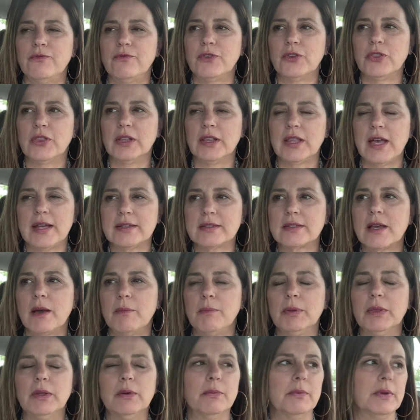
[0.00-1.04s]
for the last
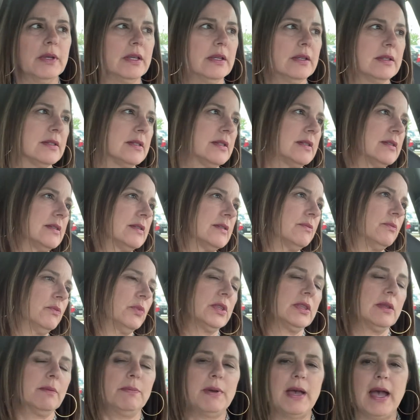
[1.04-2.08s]
couple of weeks
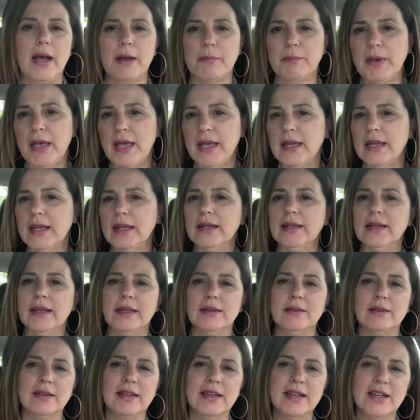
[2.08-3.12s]
with the back pain
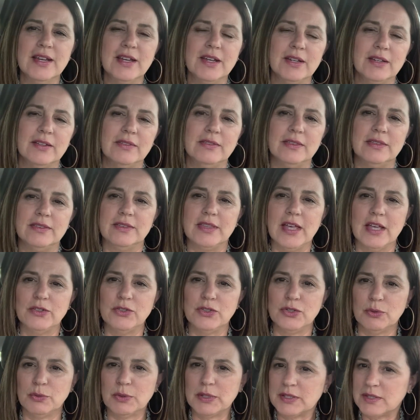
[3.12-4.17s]
and then
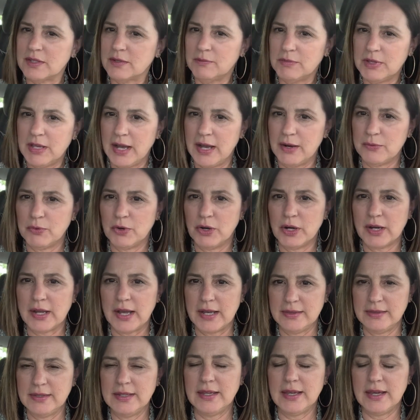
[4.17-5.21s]
doing some yard work,
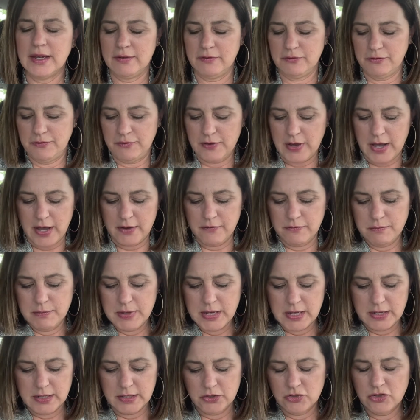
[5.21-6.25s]
I think I've, I've
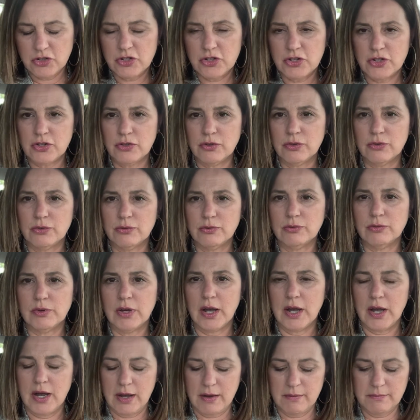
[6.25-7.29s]
managed to
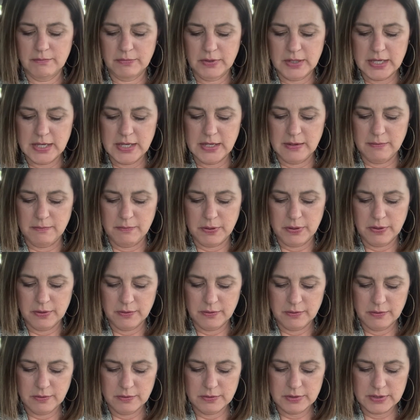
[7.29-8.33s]
um, keep
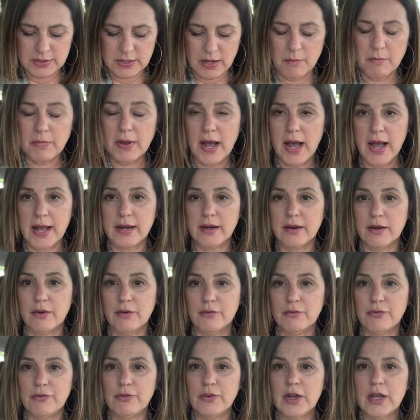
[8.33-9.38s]
some kind
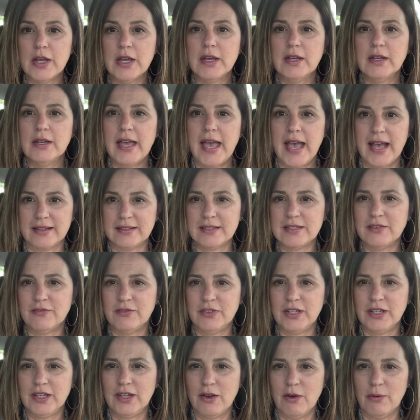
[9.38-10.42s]
of
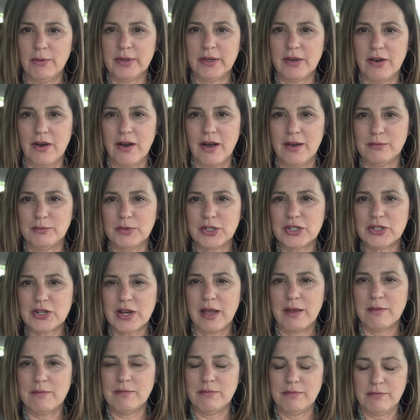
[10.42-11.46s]
activity going on, which
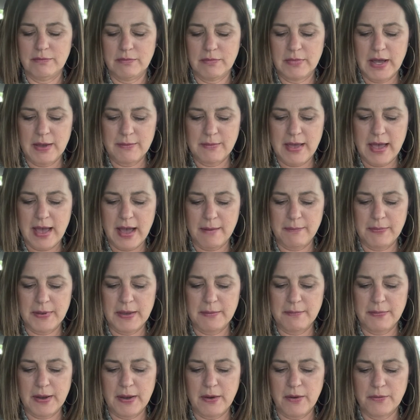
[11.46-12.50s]
I'm, I'm happy
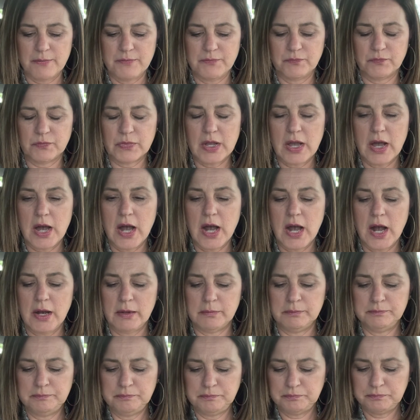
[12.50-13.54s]
about.
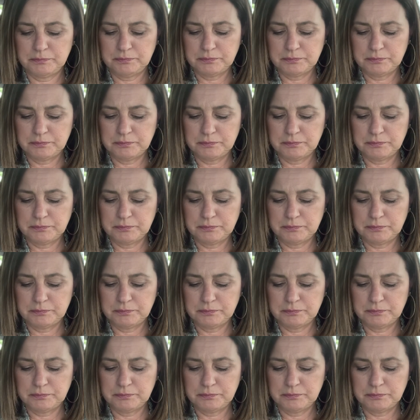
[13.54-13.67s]
Um,